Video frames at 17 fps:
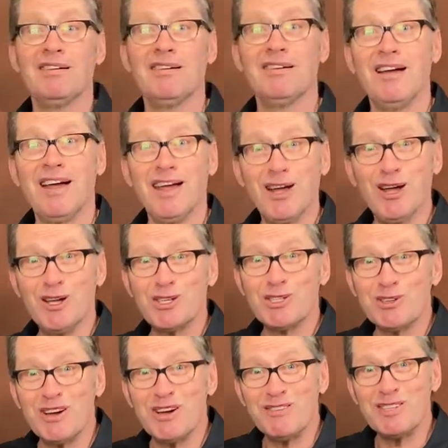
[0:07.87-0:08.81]
I
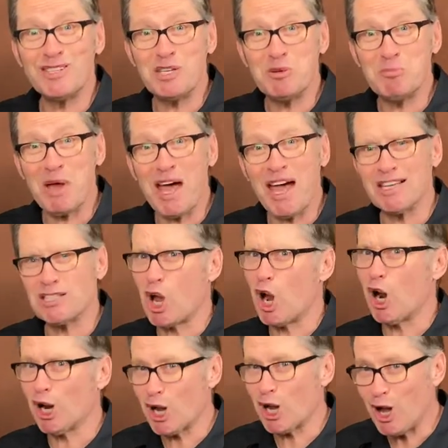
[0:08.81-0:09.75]
also have the Zpacks
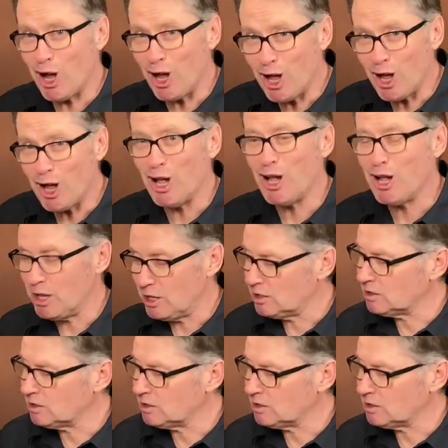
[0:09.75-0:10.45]
Arc Haul,